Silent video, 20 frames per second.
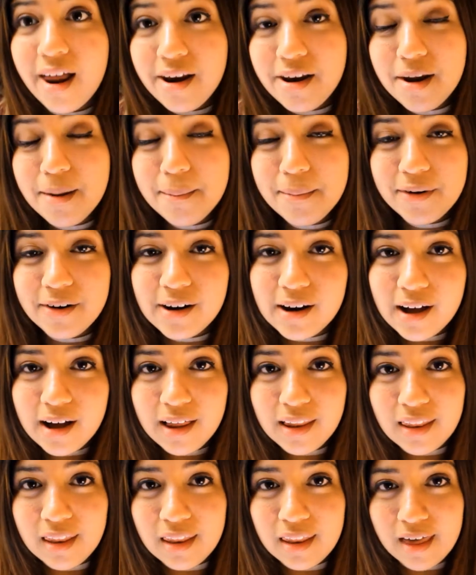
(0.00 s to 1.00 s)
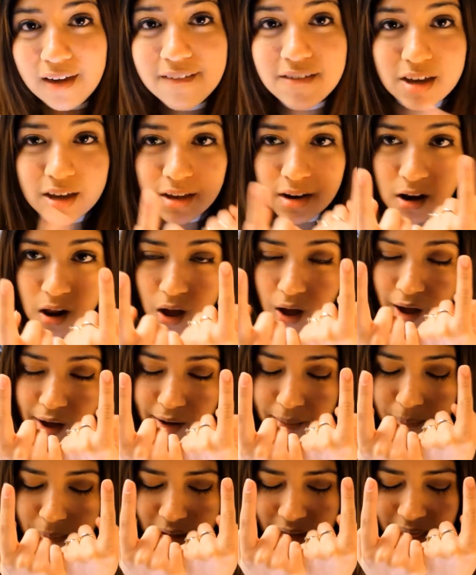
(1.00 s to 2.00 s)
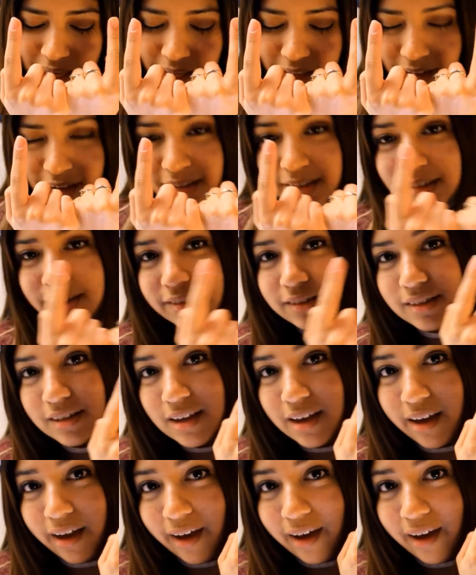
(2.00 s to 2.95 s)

Number 11 on my list